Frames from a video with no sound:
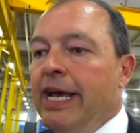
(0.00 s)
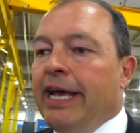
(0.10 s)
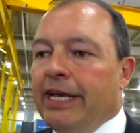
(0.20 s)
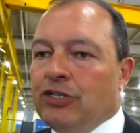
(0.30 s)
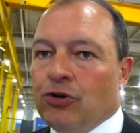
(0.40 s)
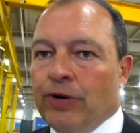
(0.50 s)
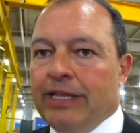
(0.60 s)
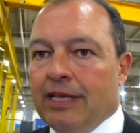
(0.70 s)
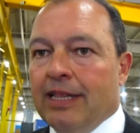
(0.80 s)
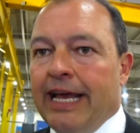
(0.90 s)
is
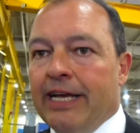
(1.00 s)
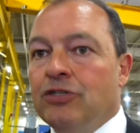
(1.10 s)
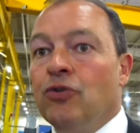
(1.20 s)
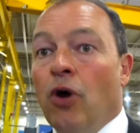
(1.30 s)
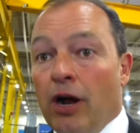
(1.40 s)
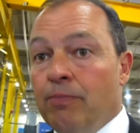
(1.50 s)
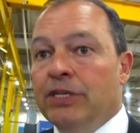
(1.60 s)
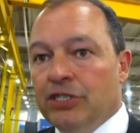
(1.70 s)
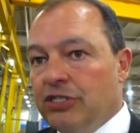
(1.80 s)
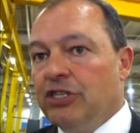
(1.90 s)
create the land so our
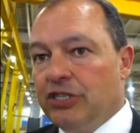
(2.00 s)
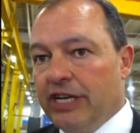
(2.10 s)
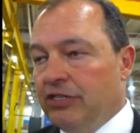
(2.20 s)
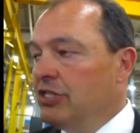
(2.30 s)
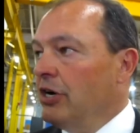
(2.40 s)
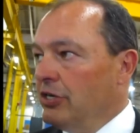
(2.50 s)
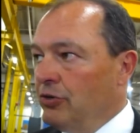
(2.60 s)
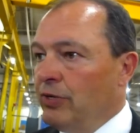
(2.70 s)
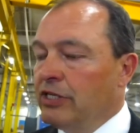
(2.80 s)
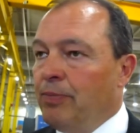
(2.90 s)
businesses can start
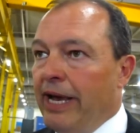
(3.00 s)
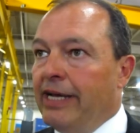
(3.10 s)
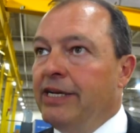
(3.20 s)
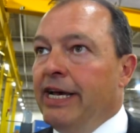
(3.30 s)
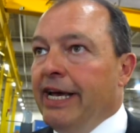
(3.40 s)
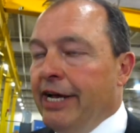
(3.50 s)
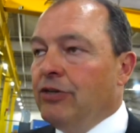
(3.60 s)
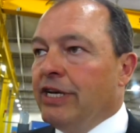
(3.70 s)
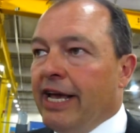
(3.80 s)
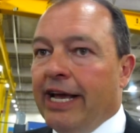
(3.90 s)
to expand.
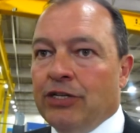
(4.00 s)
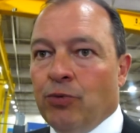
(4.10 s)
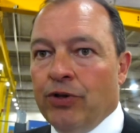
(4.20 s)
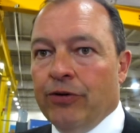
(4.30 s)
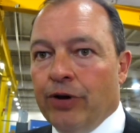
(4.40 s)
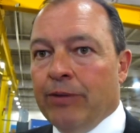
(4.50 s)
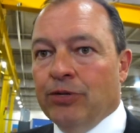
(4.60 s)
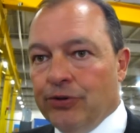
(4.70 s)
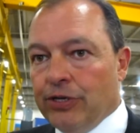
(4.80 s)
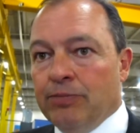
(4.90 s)
Here's a case where they were able
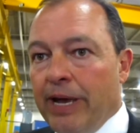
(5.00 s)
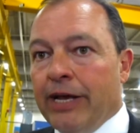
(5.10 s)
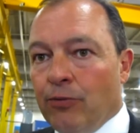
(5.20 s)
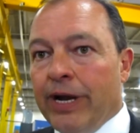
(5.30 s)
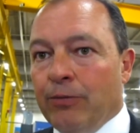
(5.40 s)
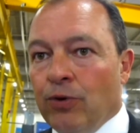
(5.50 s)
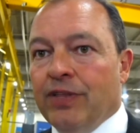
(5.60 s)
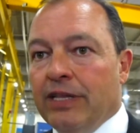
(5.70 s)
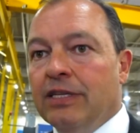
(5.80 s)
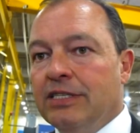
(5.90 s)
to expand right
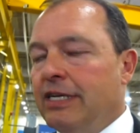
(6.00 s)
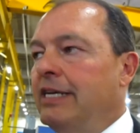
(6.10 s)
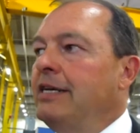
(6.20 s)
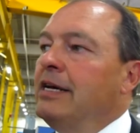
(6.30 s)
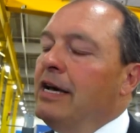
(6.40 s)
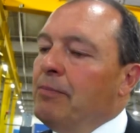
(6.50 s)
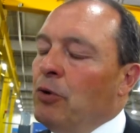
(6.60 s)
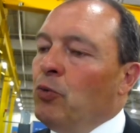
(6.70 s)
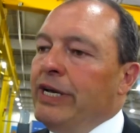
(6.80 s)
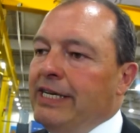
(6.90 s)
within the city.
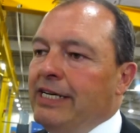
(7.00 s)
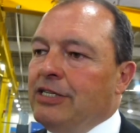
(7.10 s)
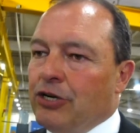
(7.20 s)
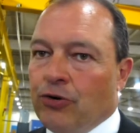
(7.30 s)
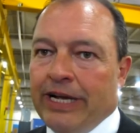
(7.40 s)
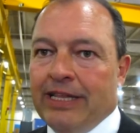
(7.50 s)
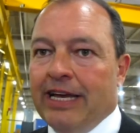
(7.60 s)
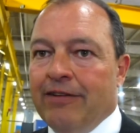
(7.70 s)
But we need to create that